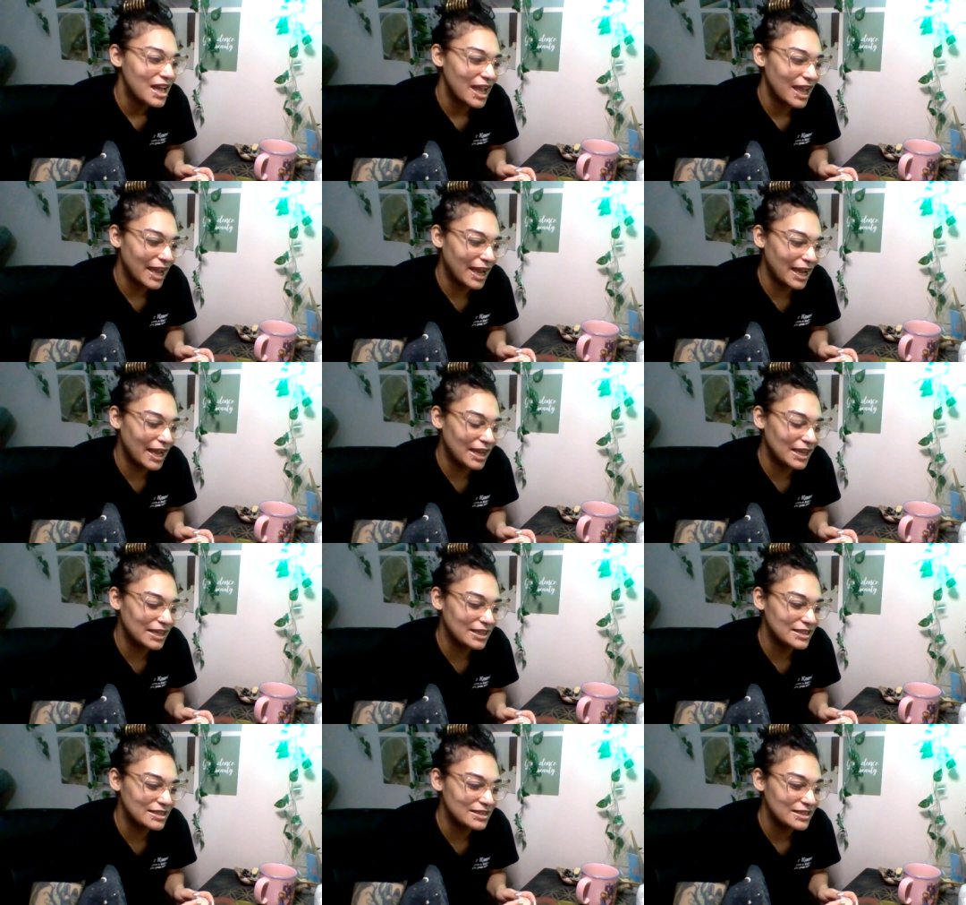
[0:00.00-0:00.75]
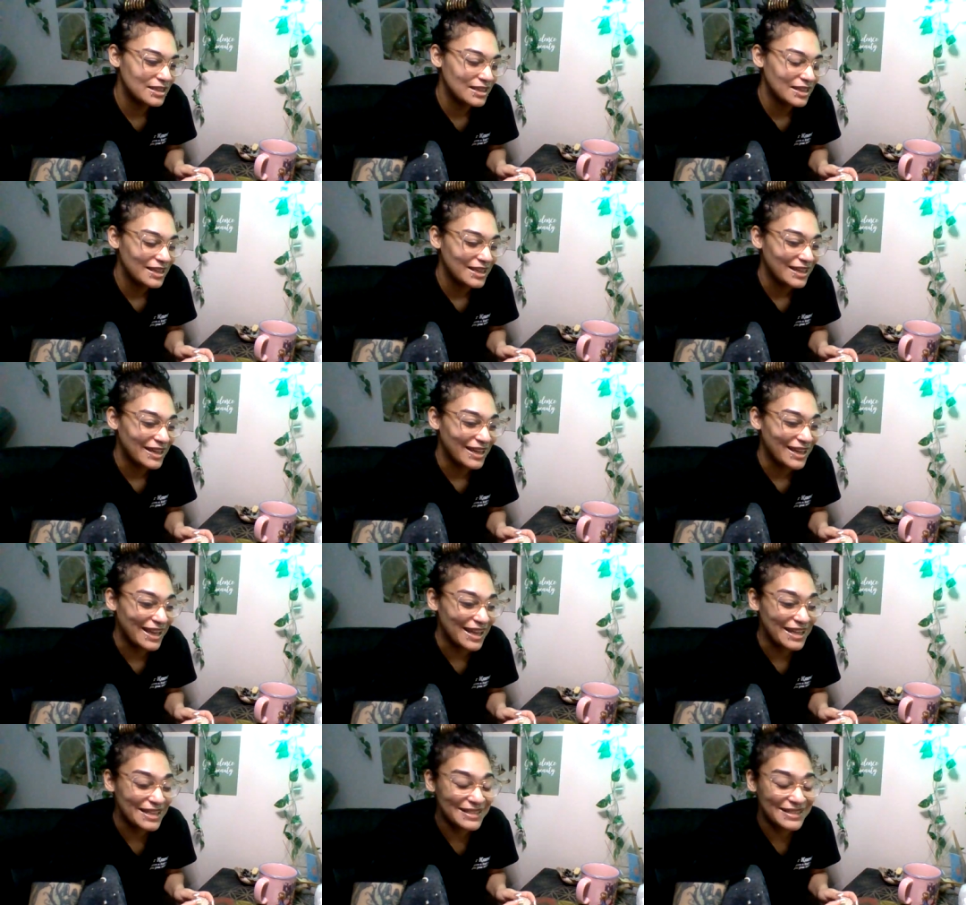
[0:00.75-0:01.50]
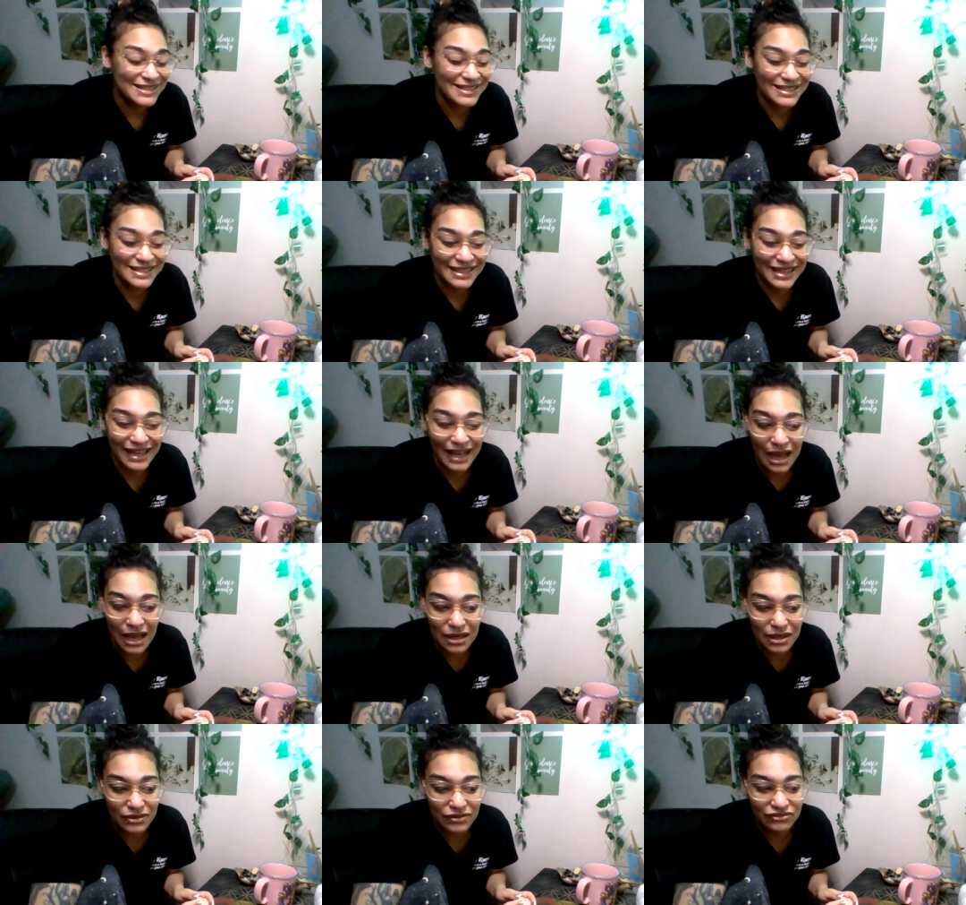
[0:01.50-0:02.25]
and it's
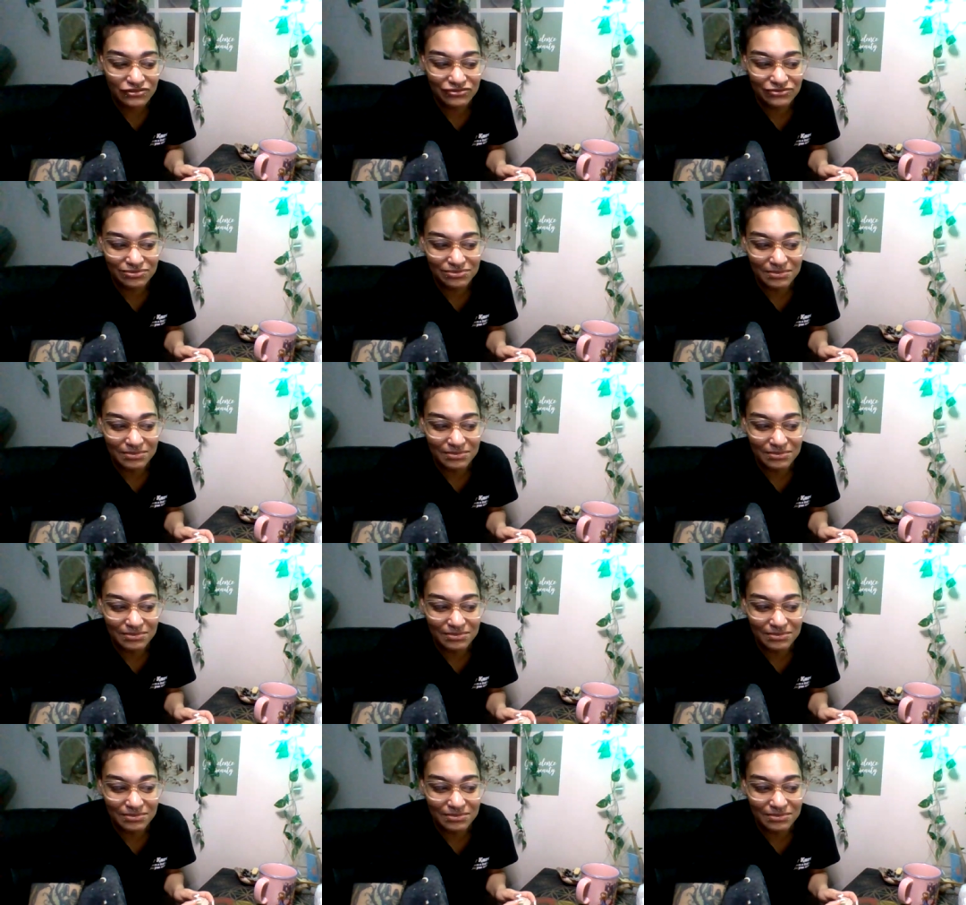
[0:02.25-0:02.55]
kind of